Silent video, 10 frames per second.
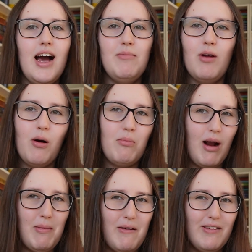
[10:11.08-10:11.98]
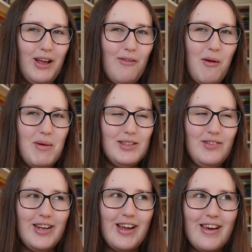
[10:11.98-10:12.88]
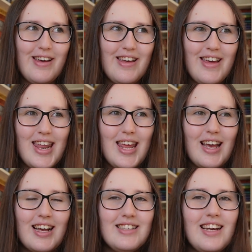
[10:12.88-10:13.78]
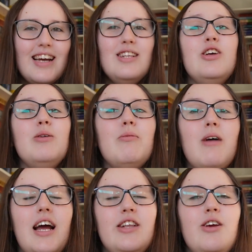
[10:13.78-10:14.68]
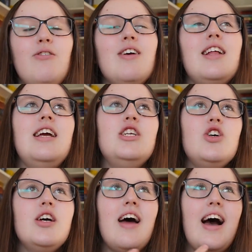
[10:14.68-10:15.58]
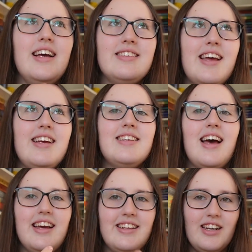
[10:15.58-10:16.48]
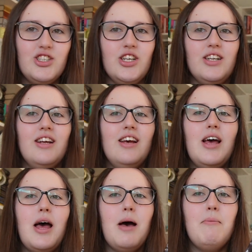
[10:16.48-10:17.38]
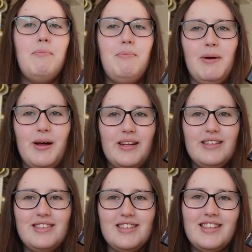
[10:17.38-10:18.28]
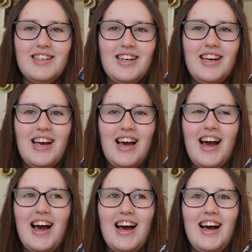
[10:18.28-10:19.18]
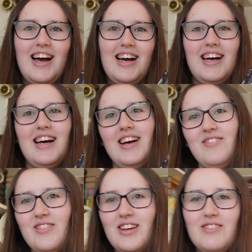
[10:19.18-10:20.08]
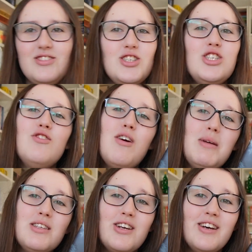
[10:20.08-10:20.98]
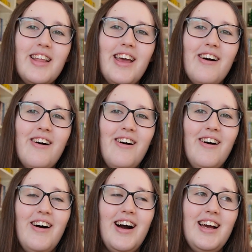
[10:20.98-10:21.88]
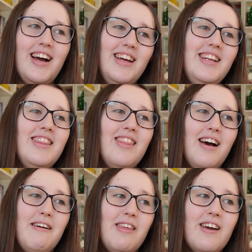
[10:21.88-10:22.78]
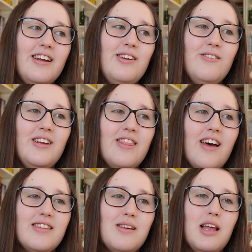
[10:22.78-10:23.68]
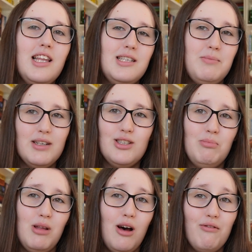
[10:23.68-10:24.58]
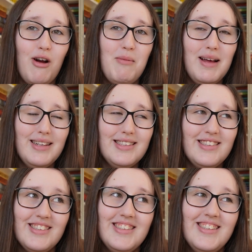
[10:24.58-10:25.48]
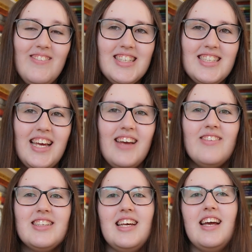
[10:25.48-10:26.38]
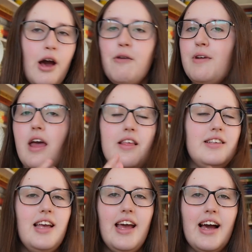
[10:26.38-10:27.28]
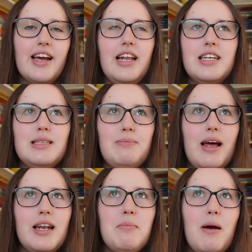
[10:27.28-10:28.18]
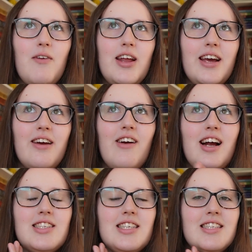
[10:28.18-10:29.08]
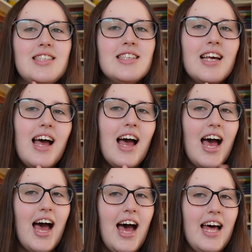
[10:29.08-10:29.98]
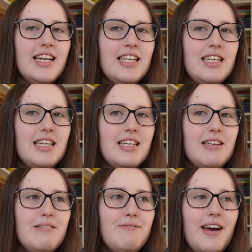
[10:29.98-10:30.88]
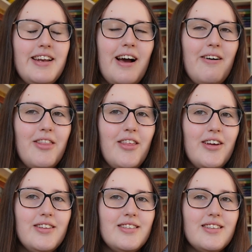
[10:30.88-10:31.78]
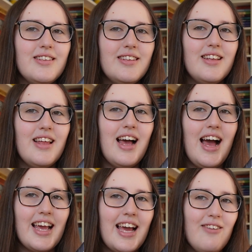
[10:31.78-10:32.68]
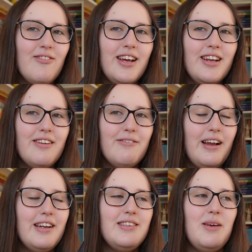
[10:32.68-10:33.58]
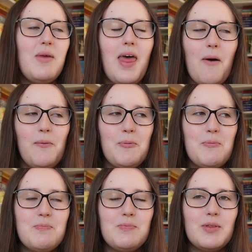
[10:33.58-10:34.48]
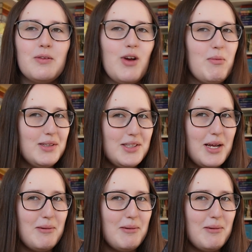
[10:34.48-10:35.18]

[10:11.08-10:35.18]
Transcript: I'm not primarily a romance reader, because like I do really enjoy the higher stakes, the higher tension, but I'm such a romance girly at heart. I think I do need there to at least be a subplot of romance. We'll see. Hopefully this year I can expand my reading horizons and find out that I can read fantasy without romance in it.